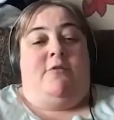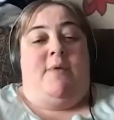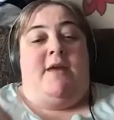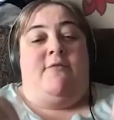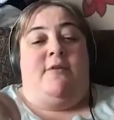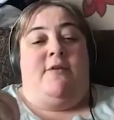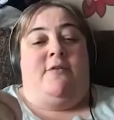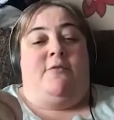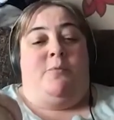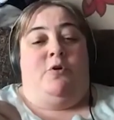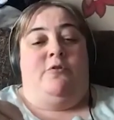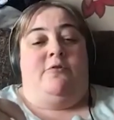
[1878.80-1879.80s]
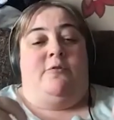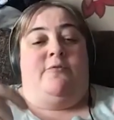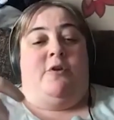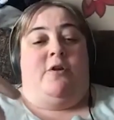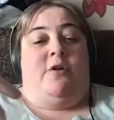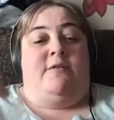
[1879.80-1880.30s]
even if it's putting
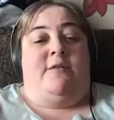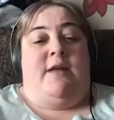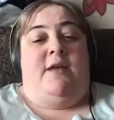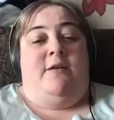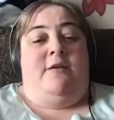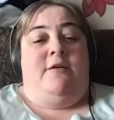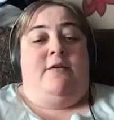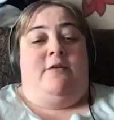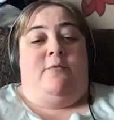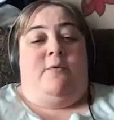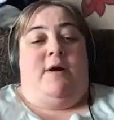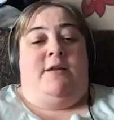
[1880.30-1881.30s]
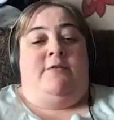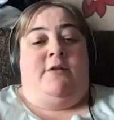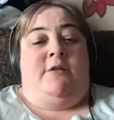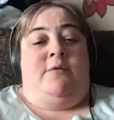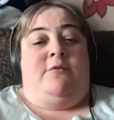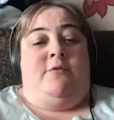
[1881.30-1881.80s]
something on his knee while he's
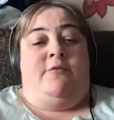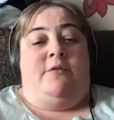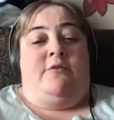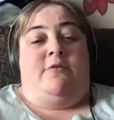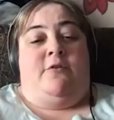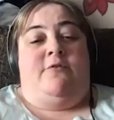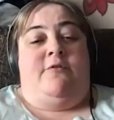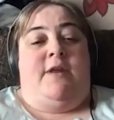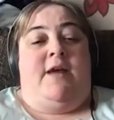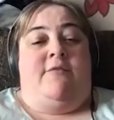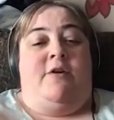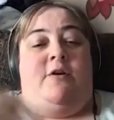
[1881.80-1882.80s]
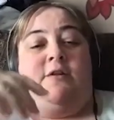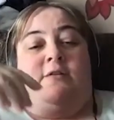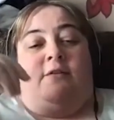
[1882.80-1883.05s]
doing something, so something heavy on his knee.